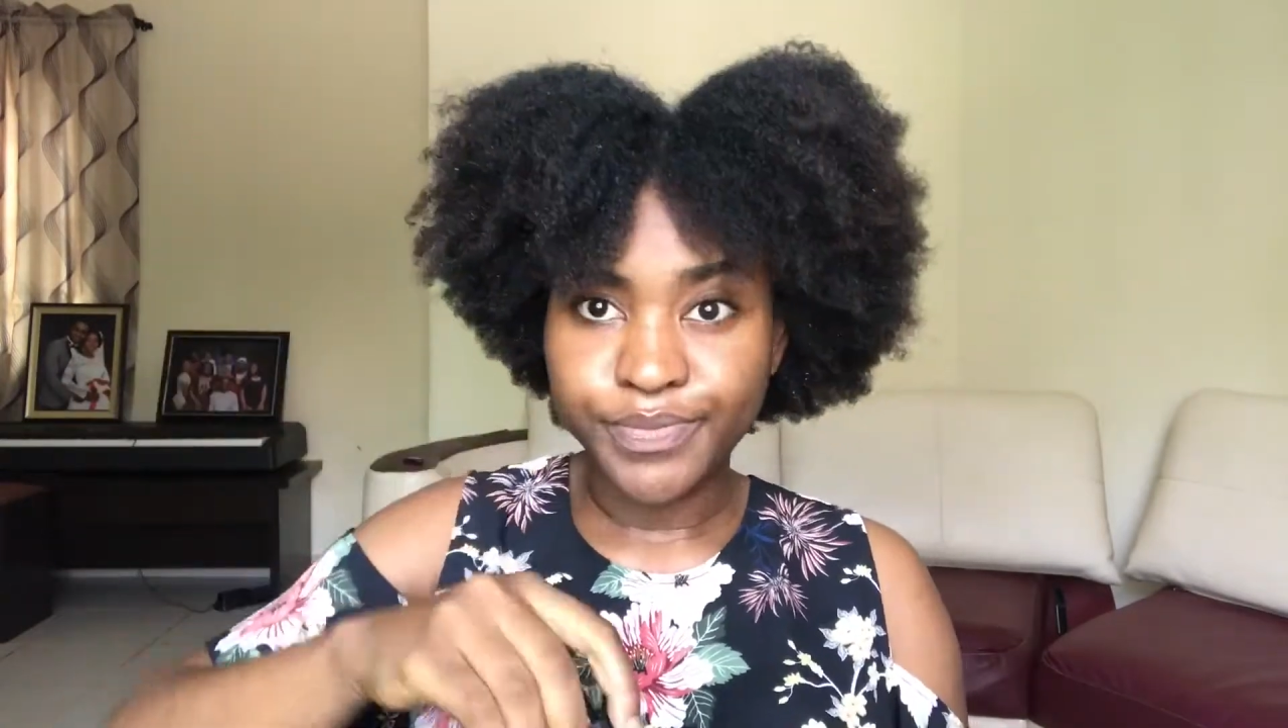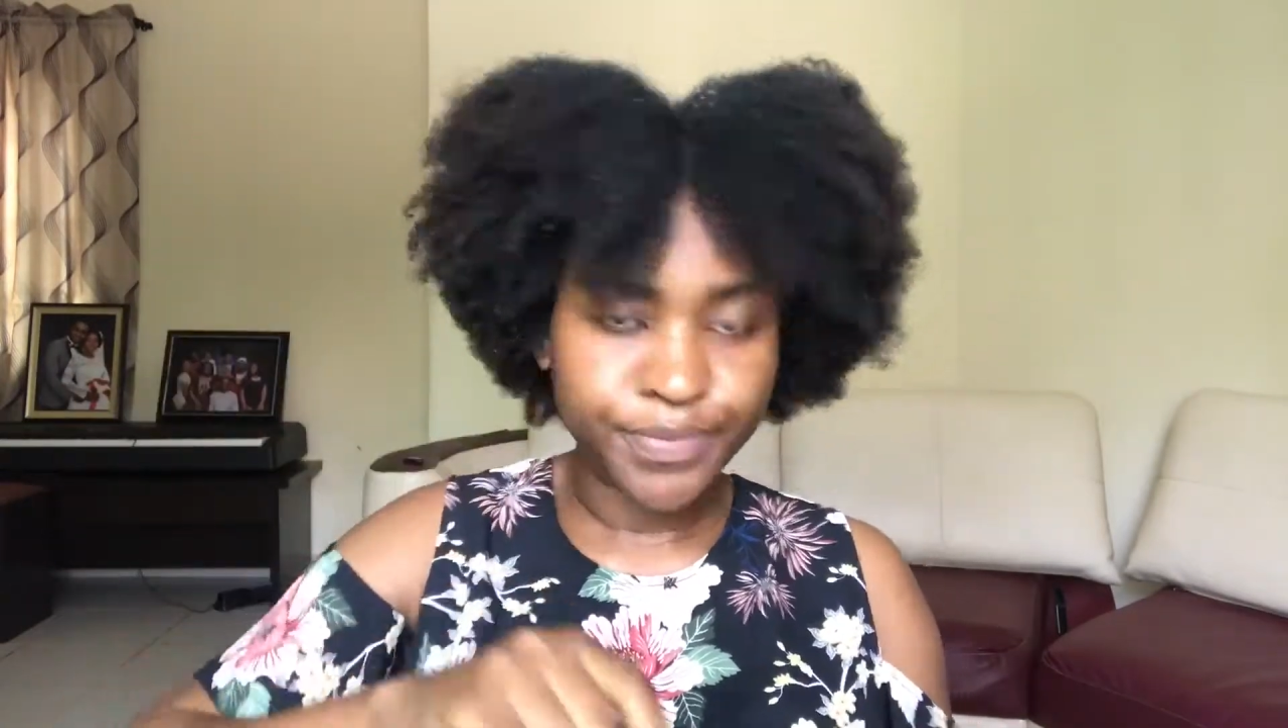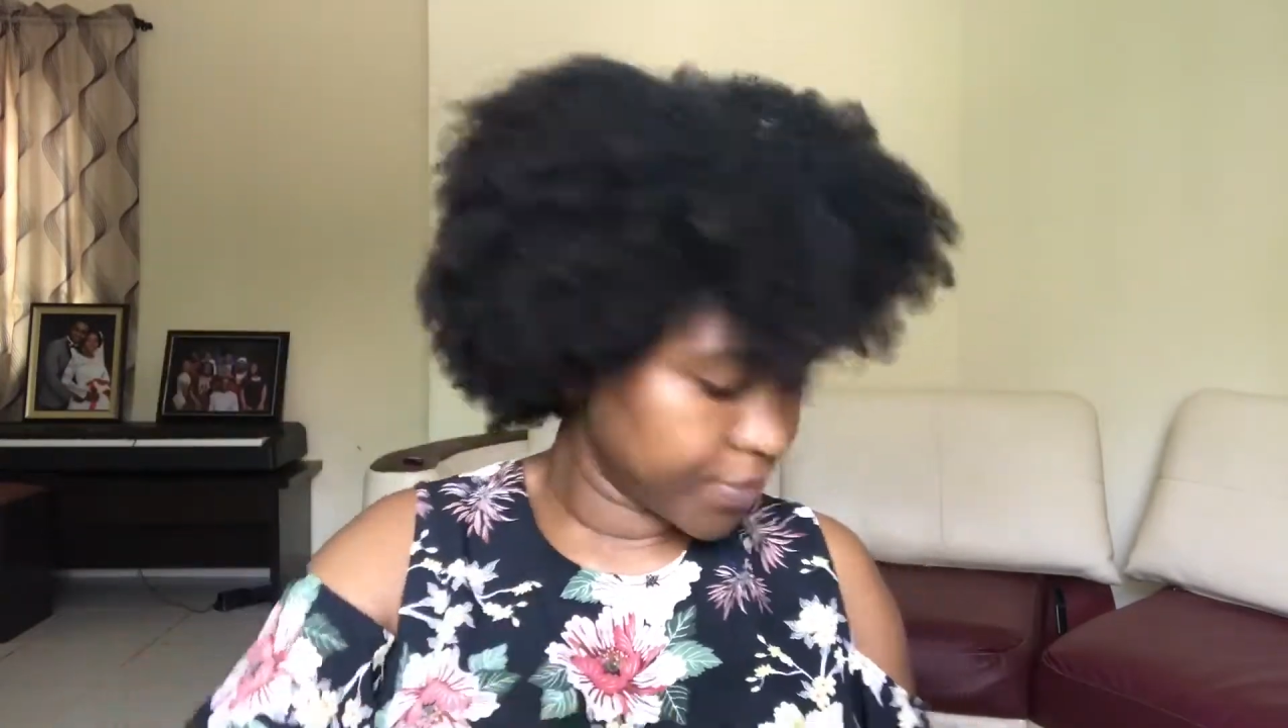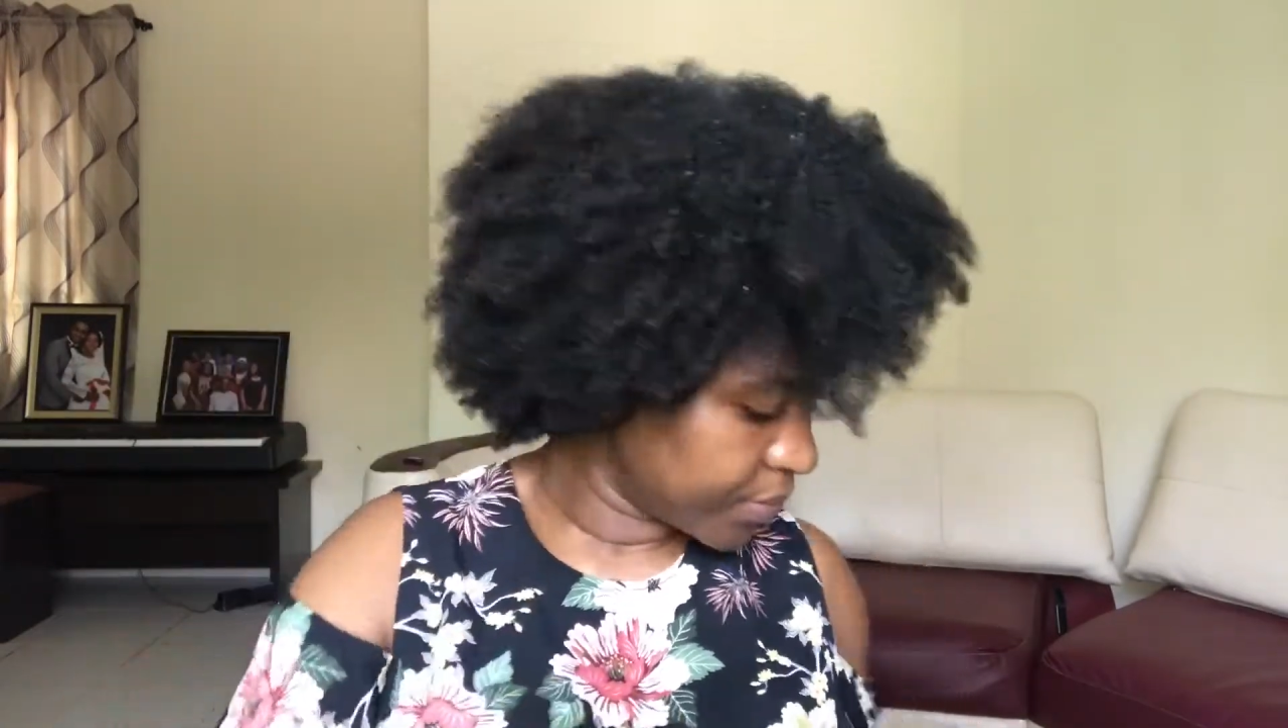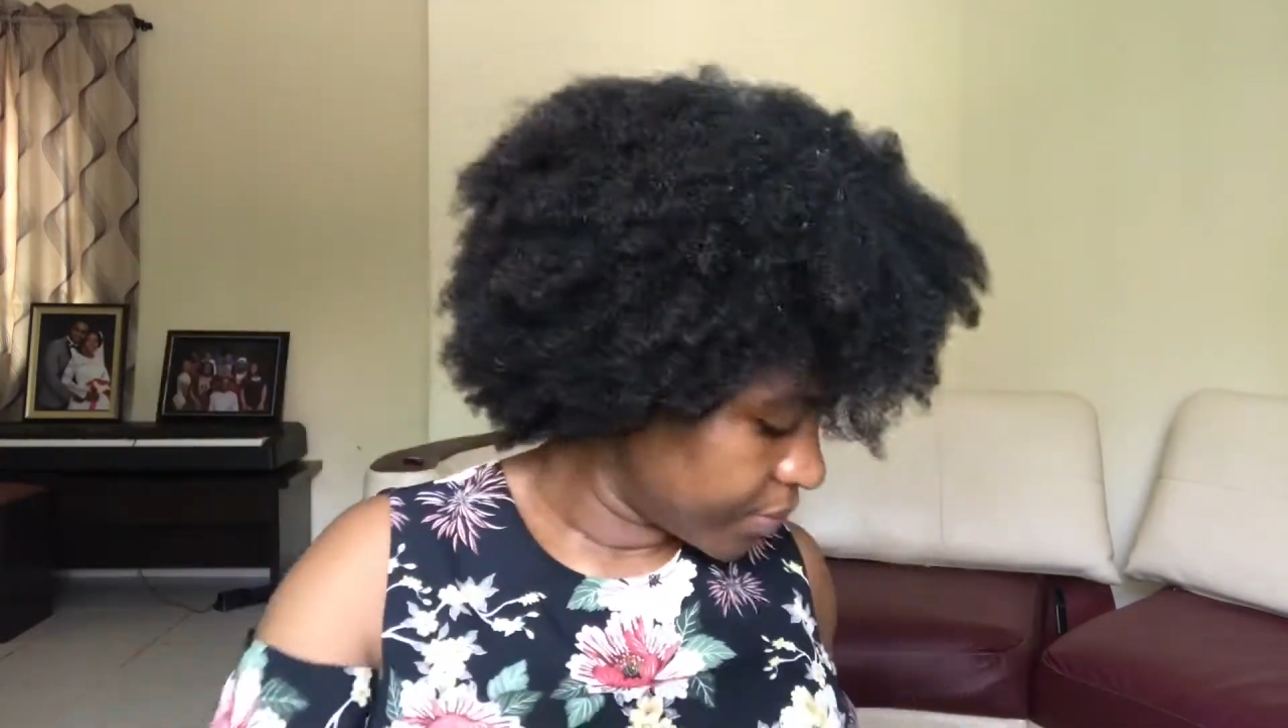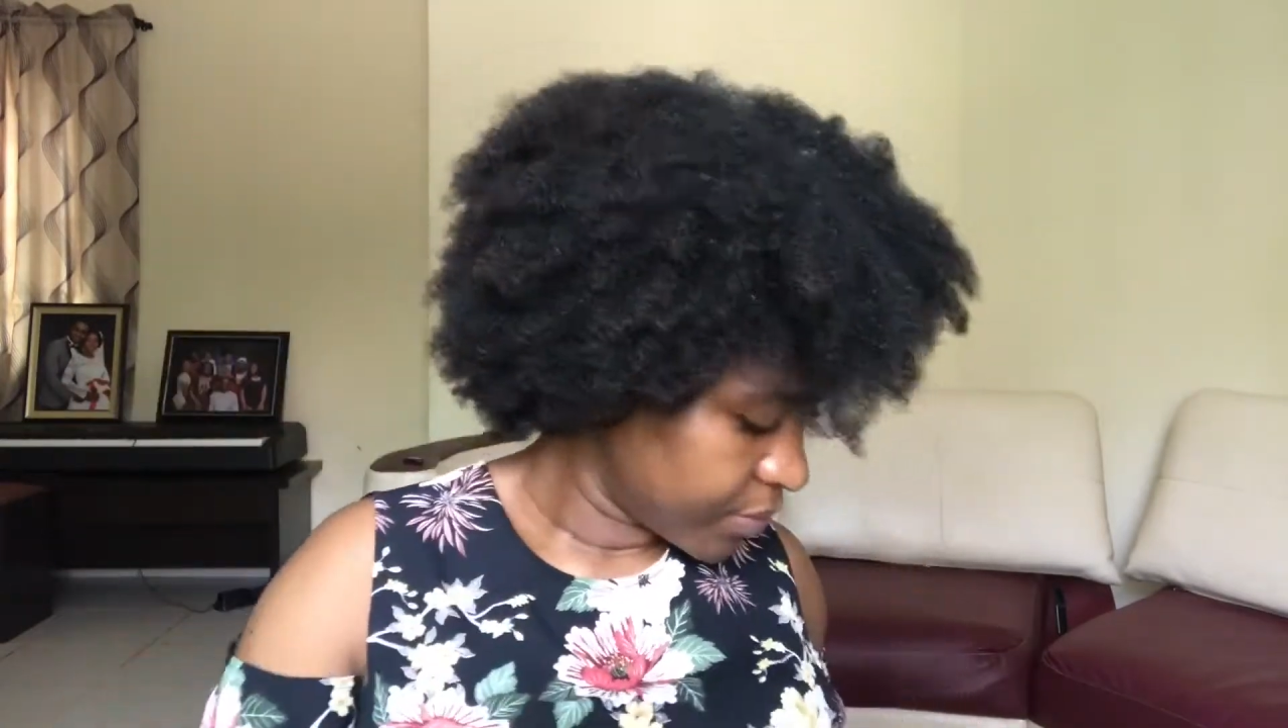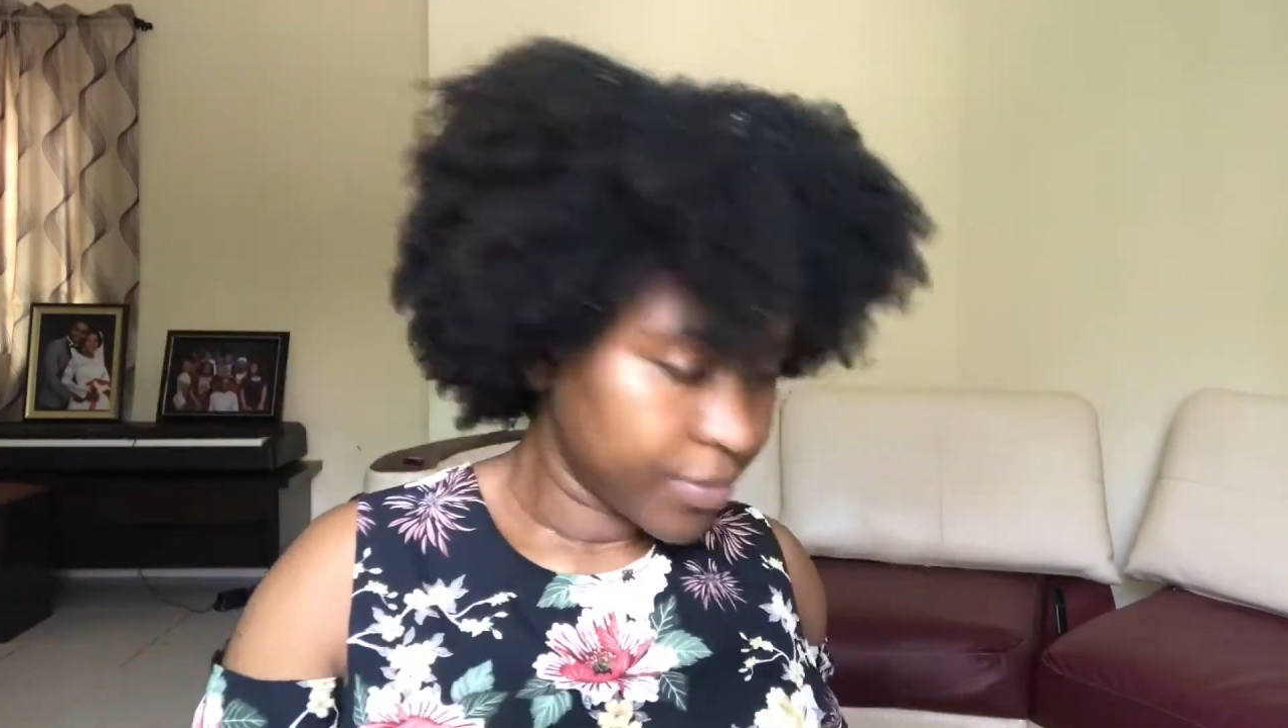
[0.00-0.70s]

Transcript: and just